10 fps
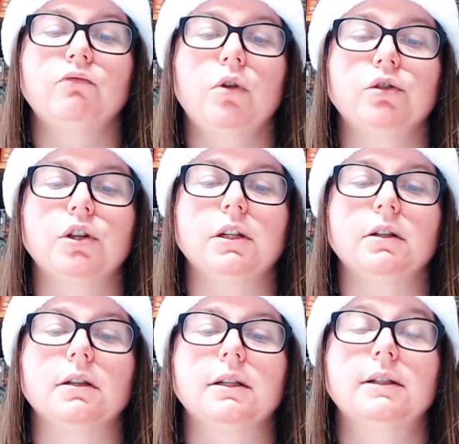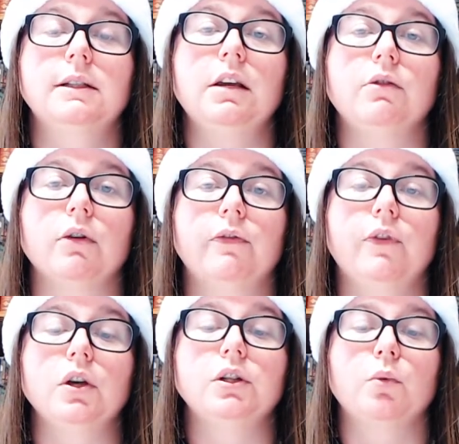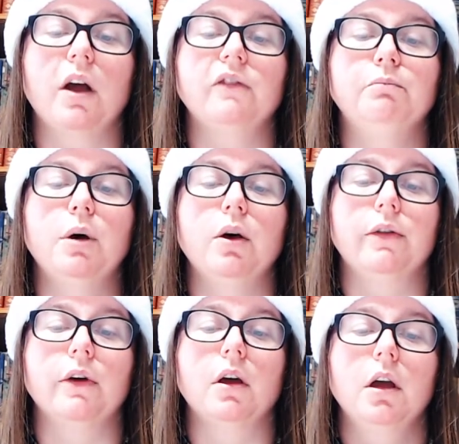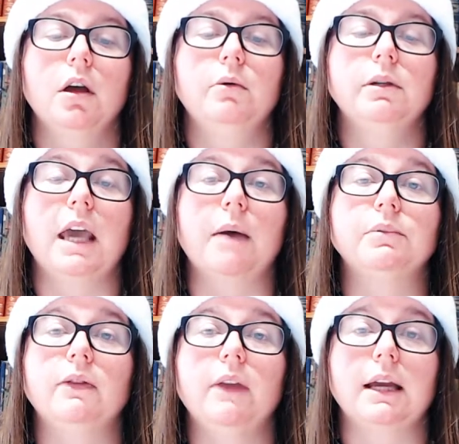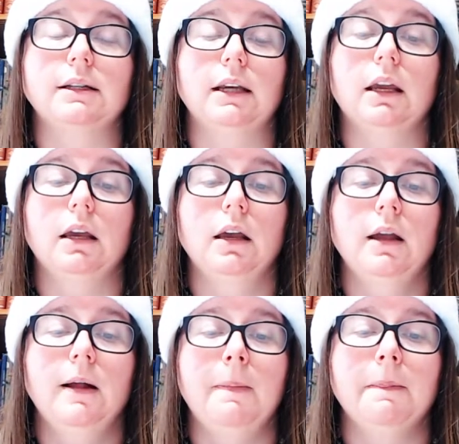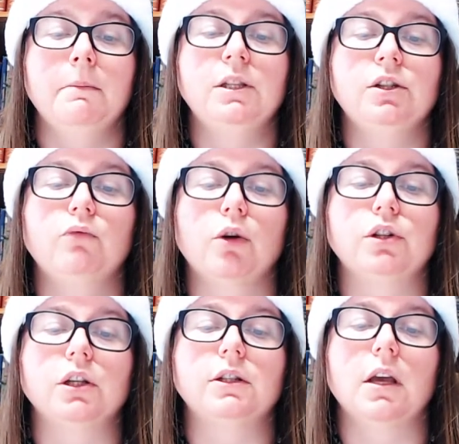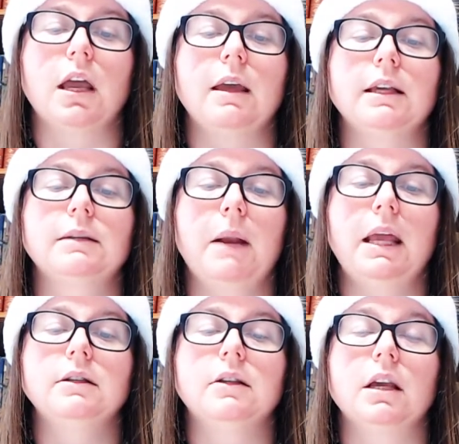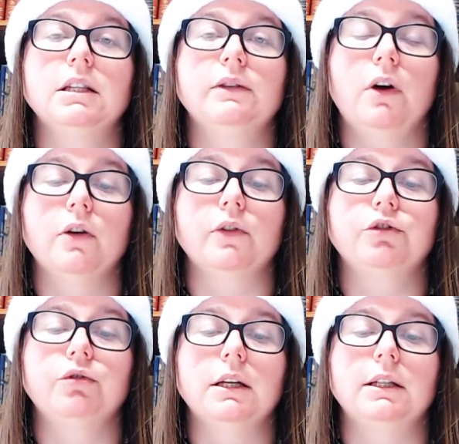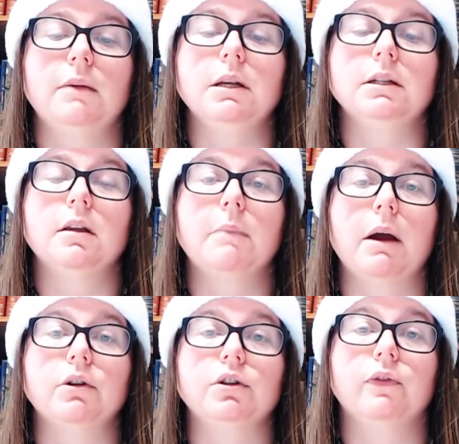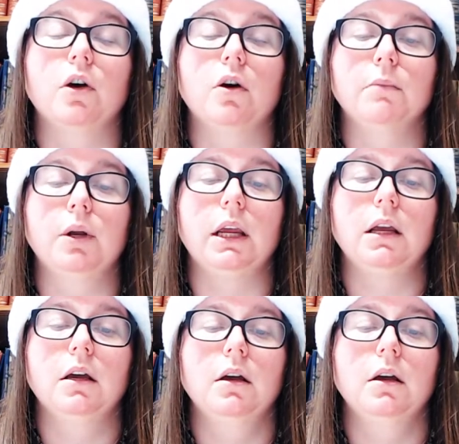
Rochester's secret first wife, Bertha, who is kept in the attic. Mr. Rochester explains that his father tricked him into the marriage for her money.